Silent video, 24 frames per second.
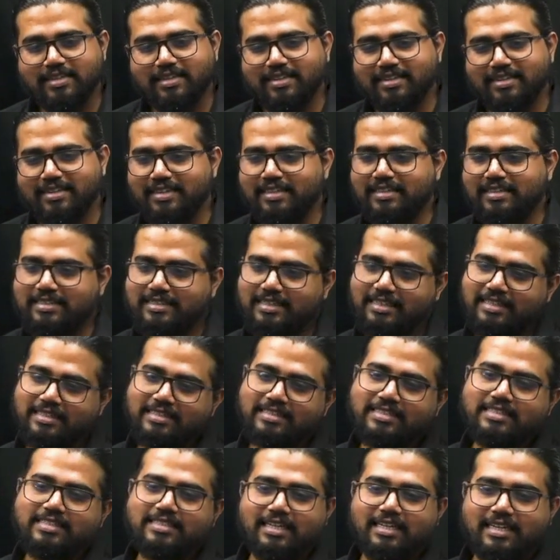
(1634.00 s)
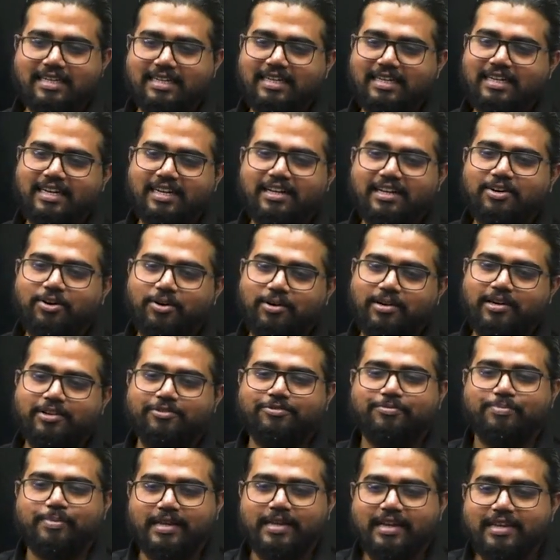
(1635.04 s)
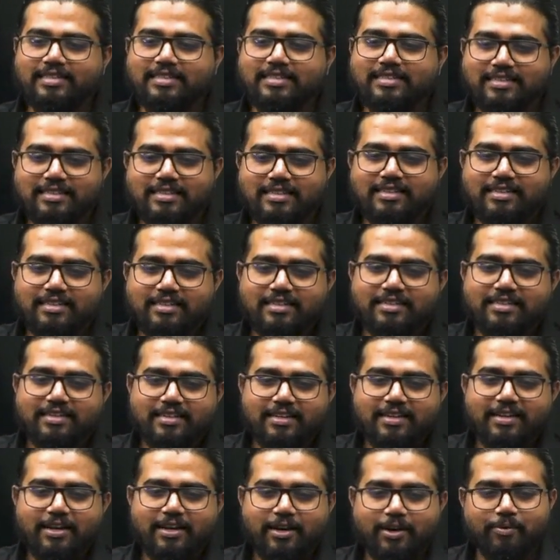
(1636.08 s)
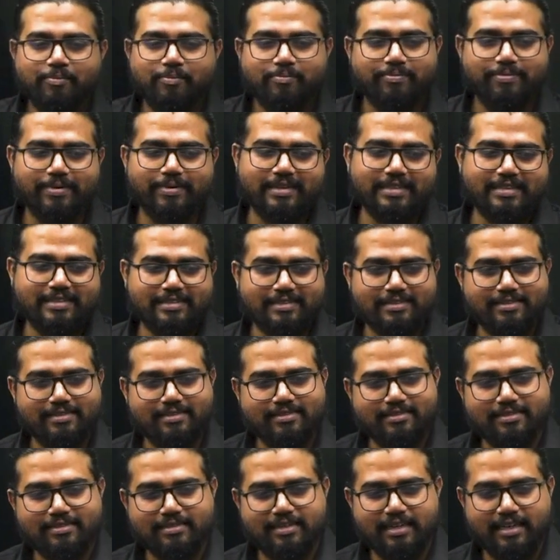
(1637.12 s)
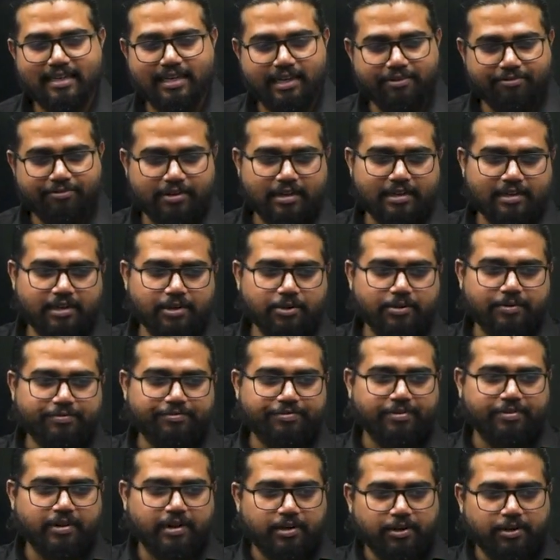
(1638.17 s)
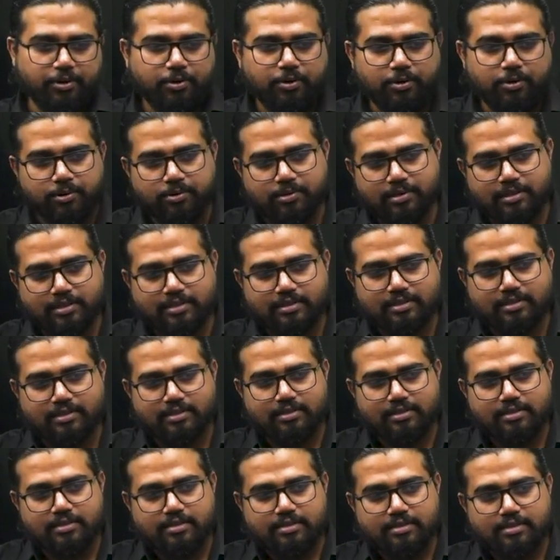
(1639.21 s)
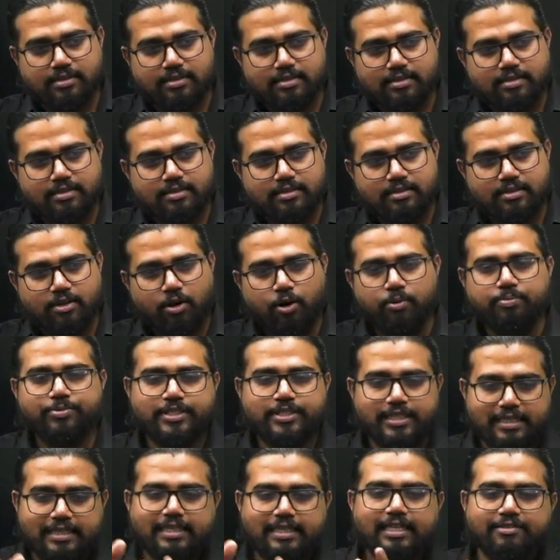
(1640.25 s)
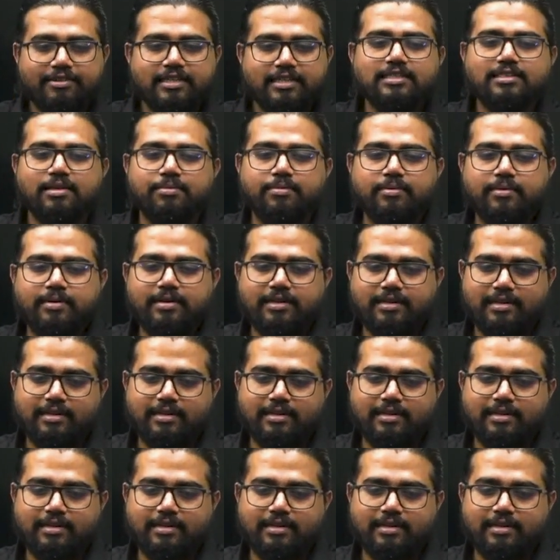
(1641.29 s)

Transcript: It is technically called FPIs, but even if you look, objective is the